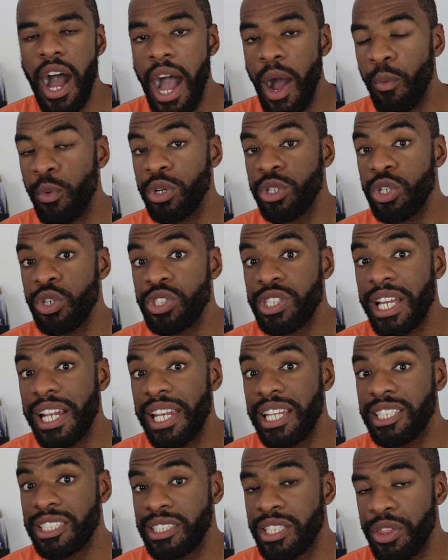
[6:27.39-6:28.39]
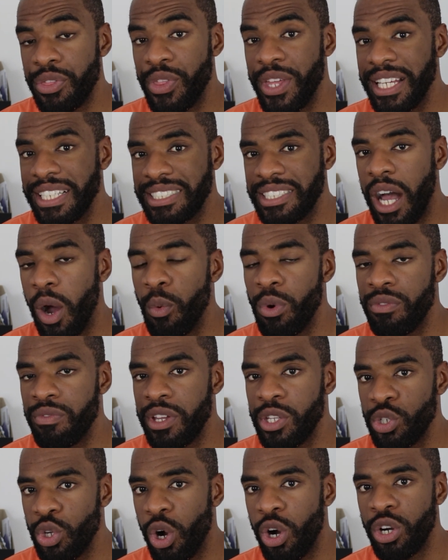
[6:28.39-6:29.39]
I want you to list the things that are
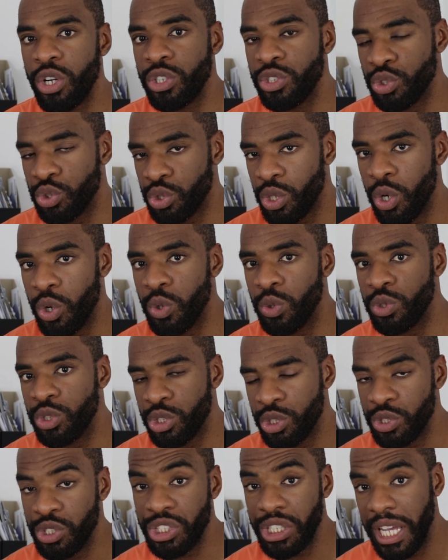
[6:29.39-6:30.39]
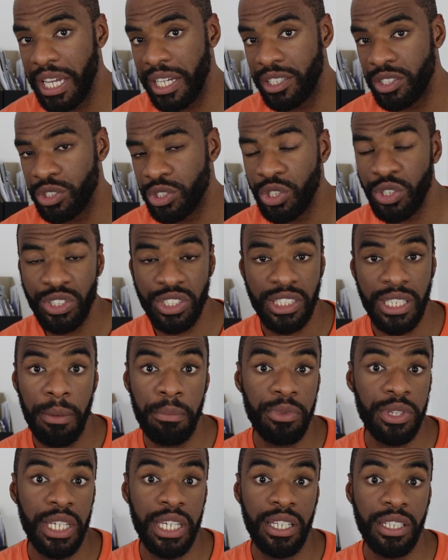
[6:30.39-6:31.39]
within your control to change because
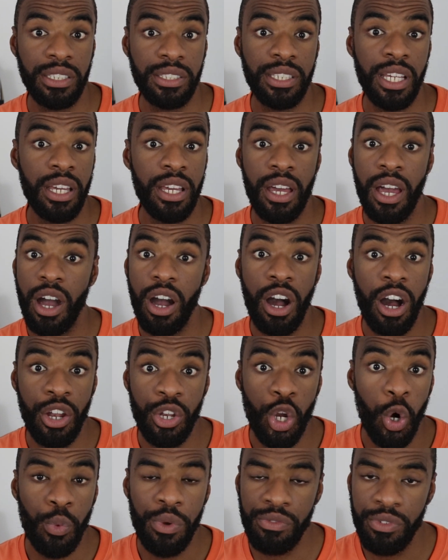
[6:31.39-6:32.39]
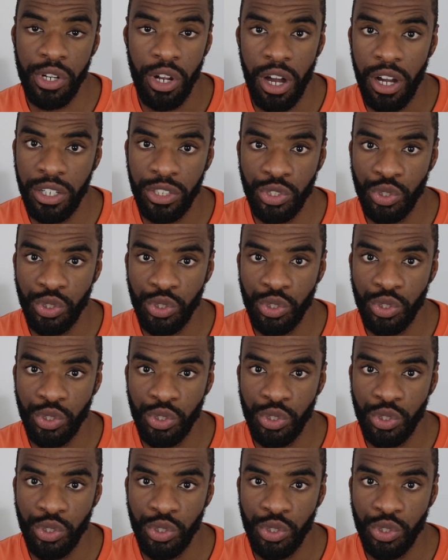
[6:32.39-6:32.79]
some things are not within our